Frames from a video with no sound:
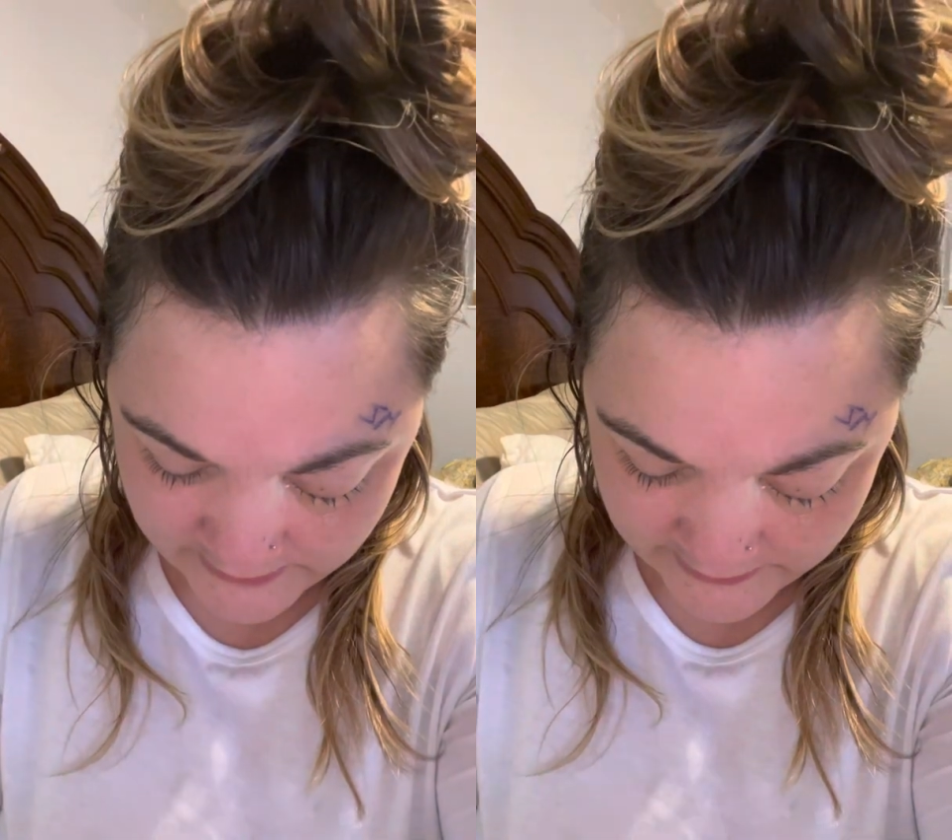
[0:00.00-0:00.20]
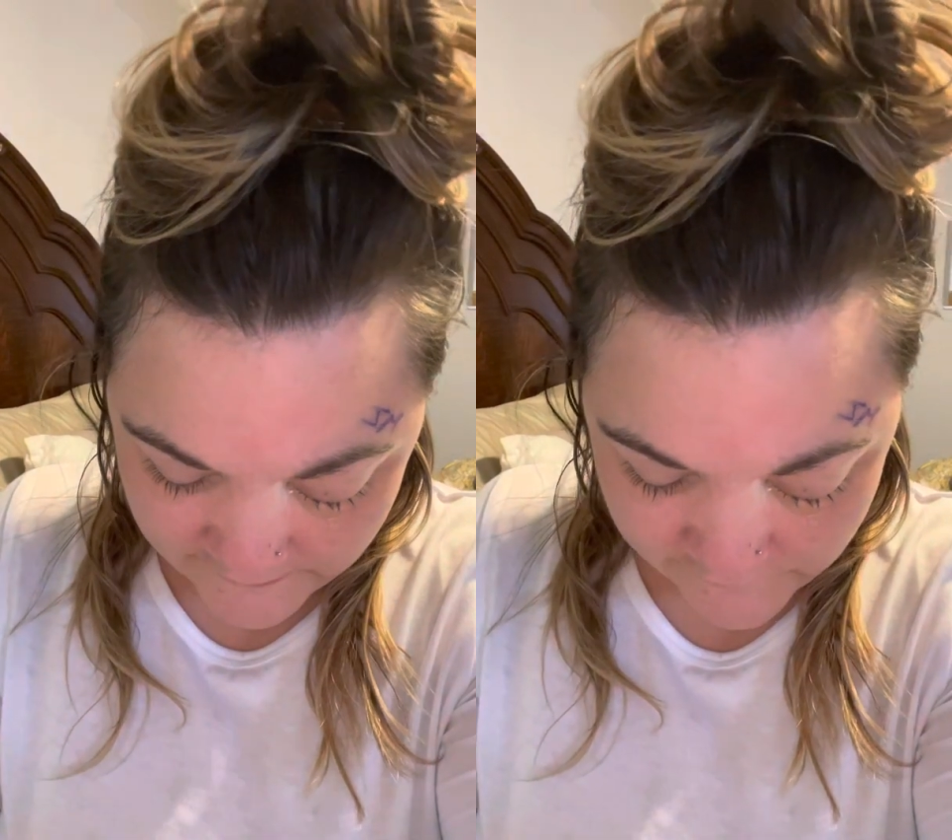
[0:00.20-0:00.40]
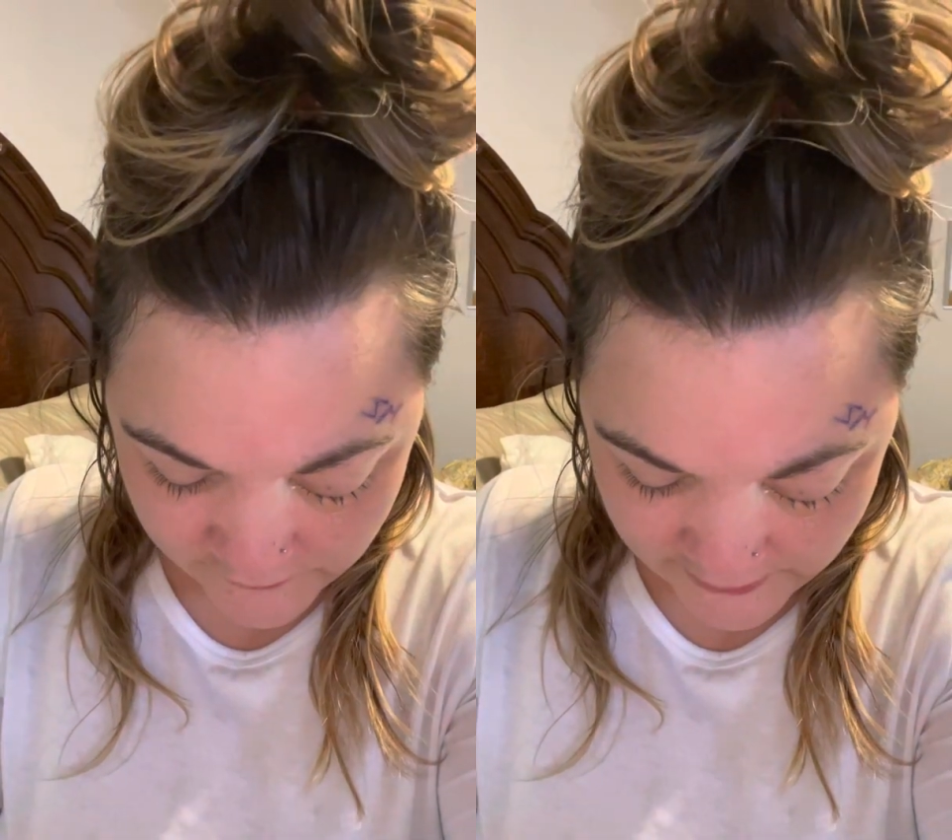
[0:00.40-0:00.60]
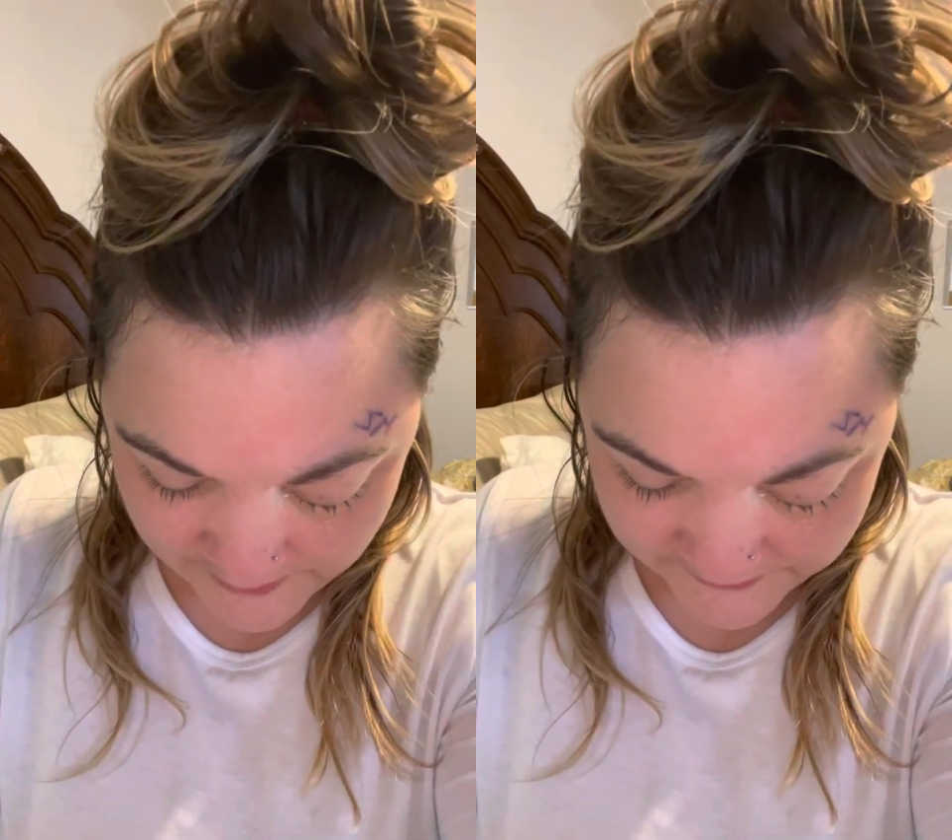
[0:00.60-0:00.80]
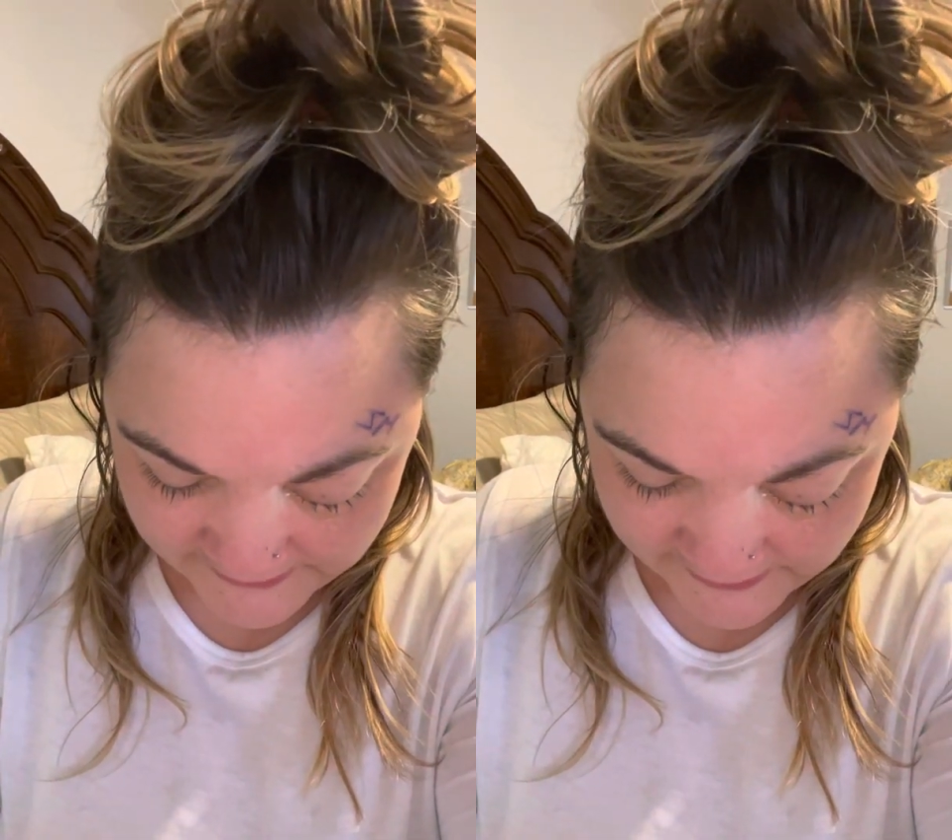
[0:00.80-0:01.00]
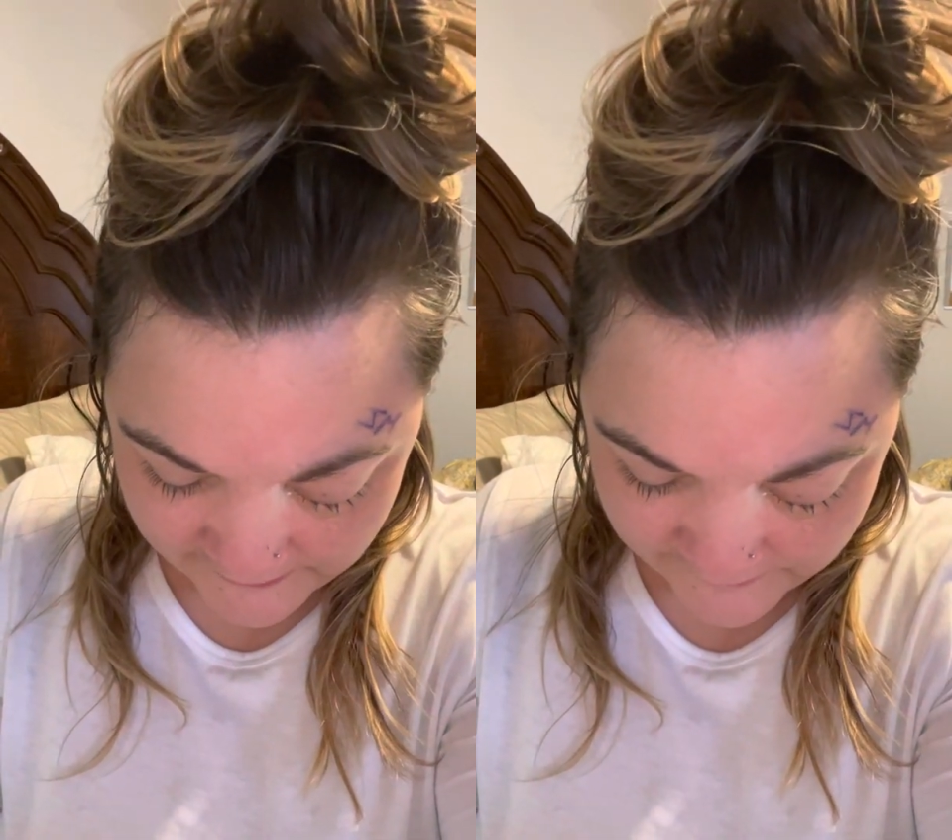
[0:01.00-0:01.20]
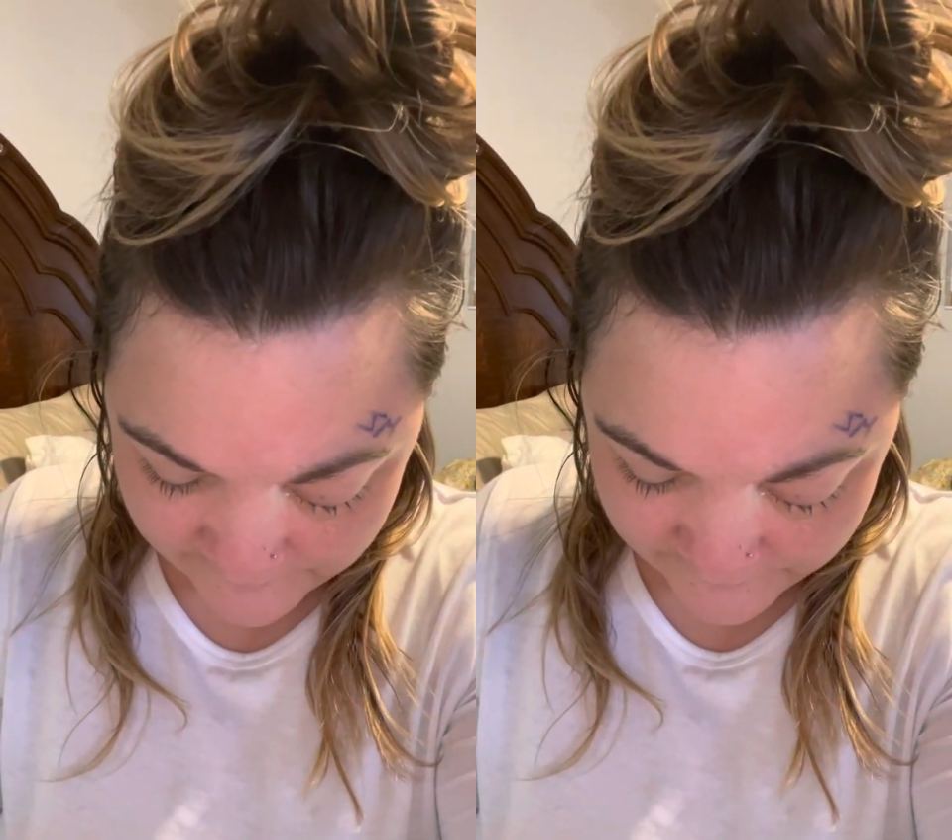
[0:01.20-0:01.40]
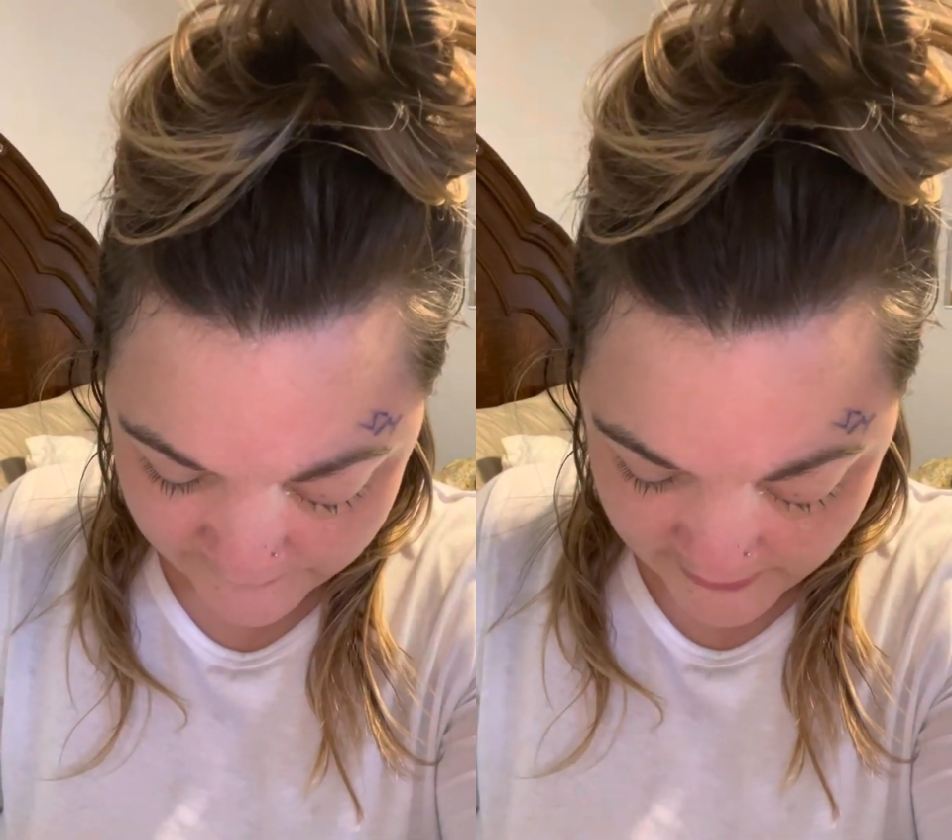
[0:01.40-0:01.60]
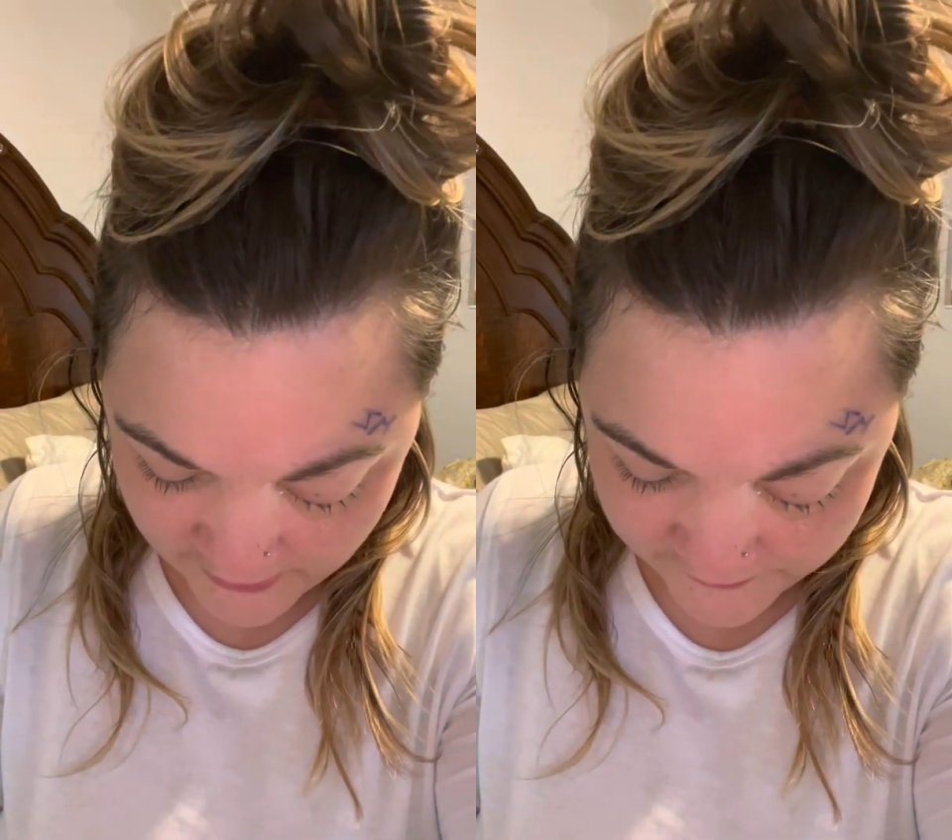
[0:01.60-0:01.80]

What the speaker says: give you an update of how